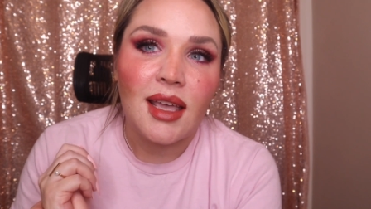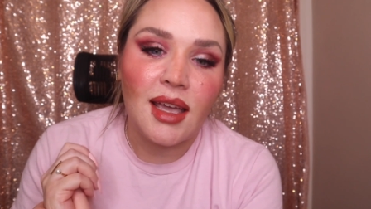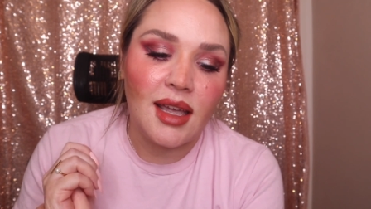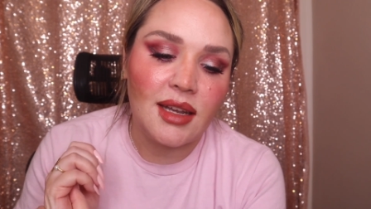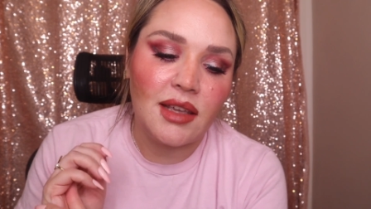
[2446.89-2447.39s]

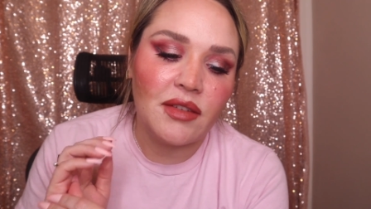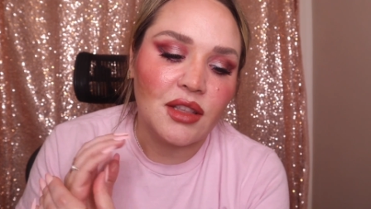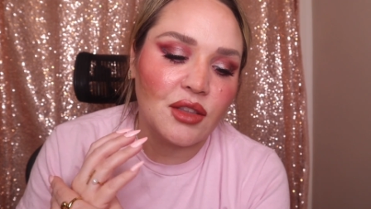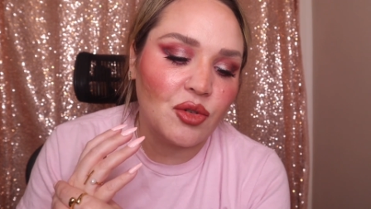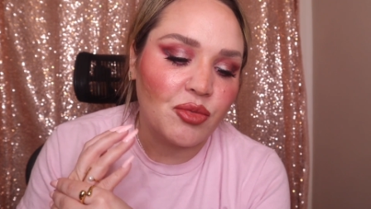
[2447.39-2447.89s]
And even
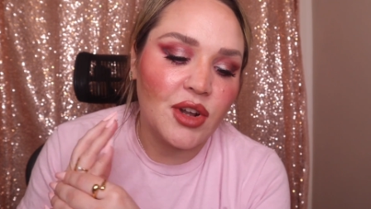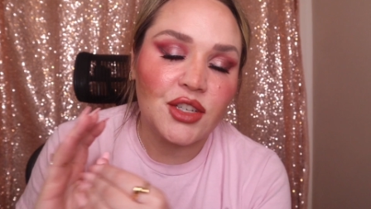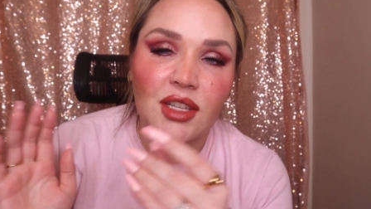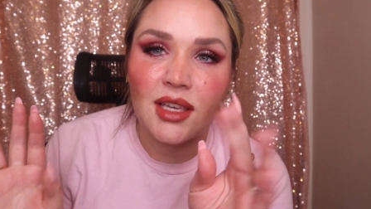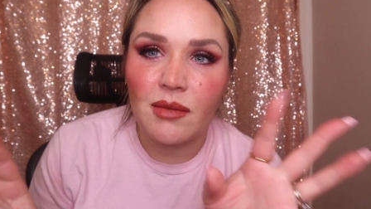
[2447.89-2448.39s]
the little
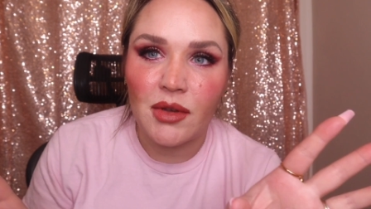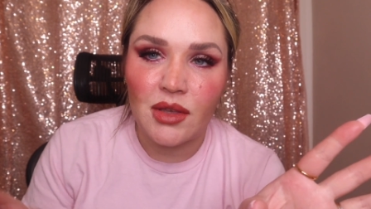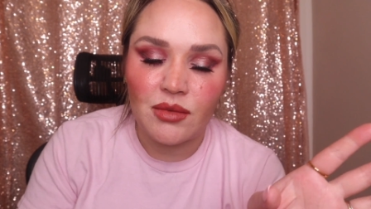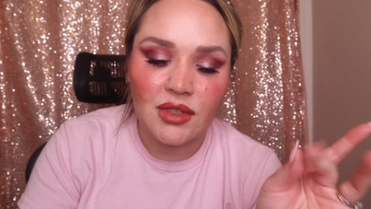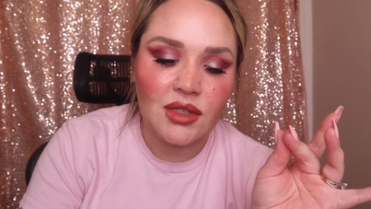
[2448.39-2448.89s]
brush that came with
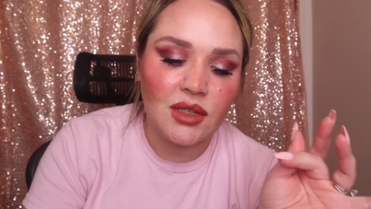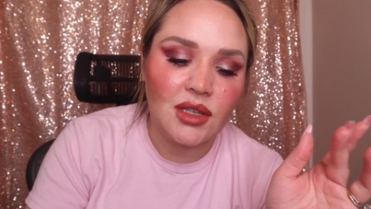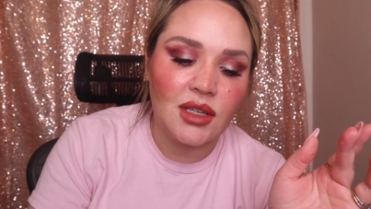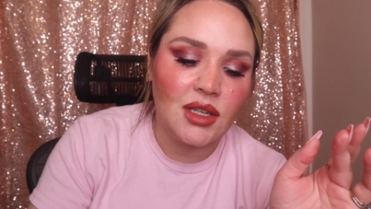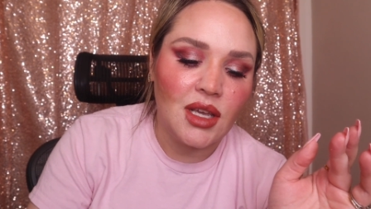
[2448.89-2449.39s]
it was
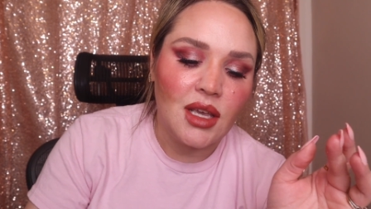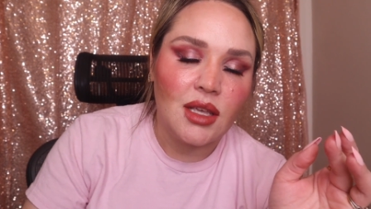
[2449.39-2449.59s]
good.